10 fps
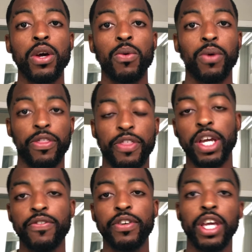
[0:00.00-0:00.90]
Well, think
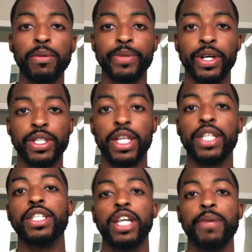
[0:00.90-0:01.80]
of a game about
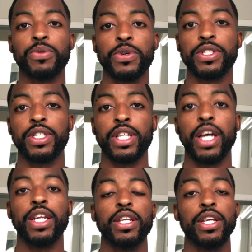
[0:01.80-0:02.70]
10 times worse than
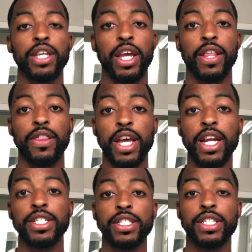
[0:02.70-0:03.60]
that, and that
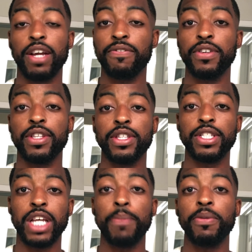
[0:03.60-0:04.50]
is definitely the
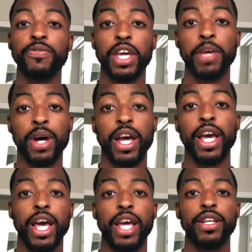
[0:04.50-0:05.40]
type of game I
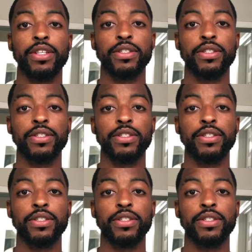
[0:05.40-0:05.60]
had.